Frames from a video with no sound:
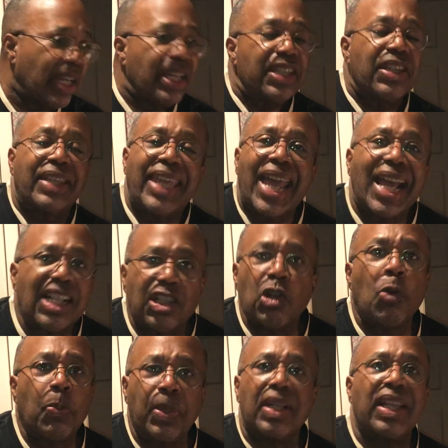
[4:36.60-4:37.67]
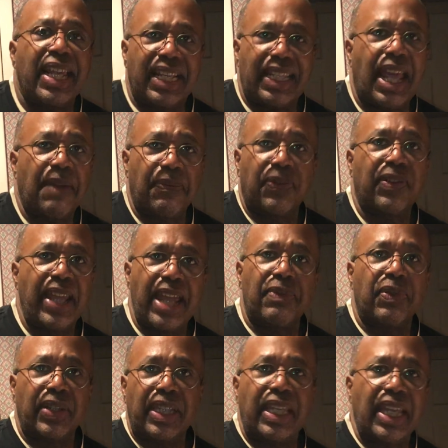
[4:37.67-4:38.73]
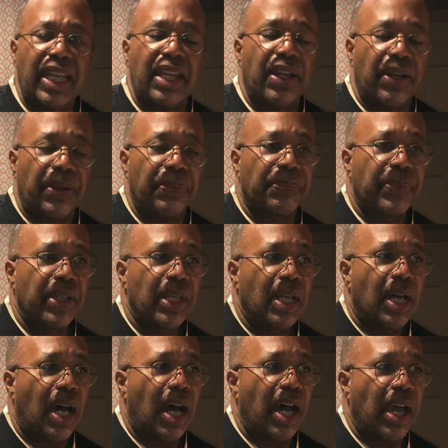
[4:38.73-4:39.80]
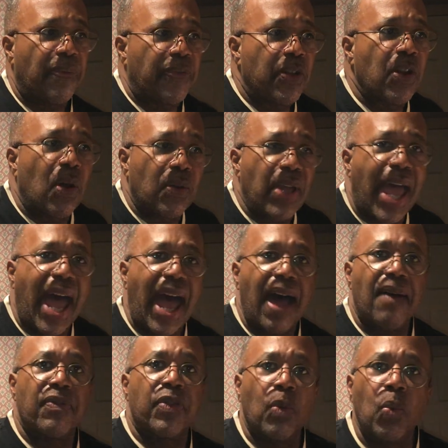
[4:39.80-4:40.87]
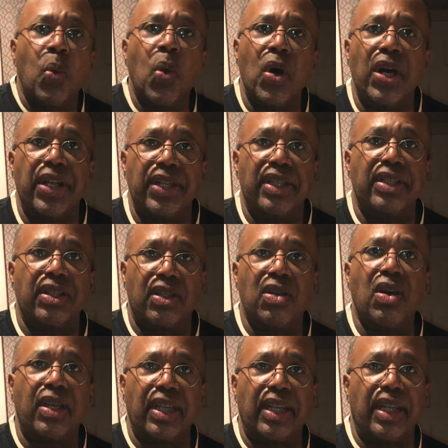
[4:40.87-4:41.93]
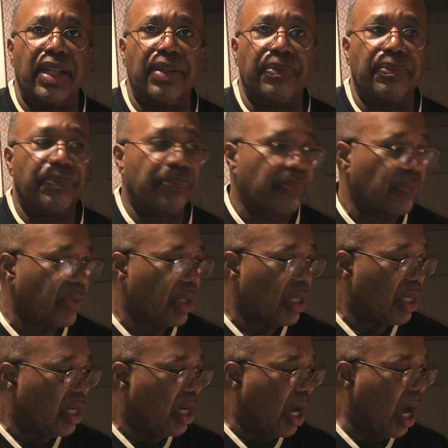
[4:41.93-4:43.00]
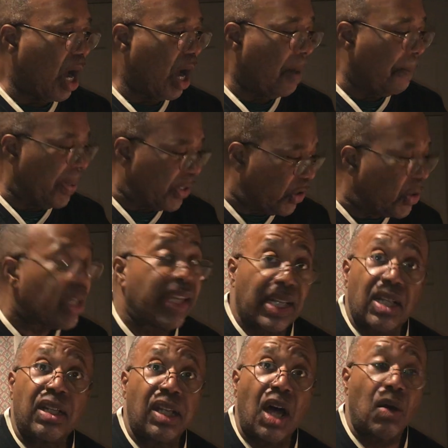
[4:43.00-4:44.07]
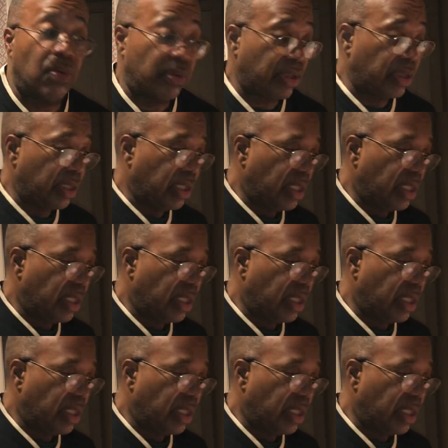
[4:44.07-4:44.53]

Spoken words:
You can't duplicate that flavor here if you don't have the wood to cook it in, but you can get close,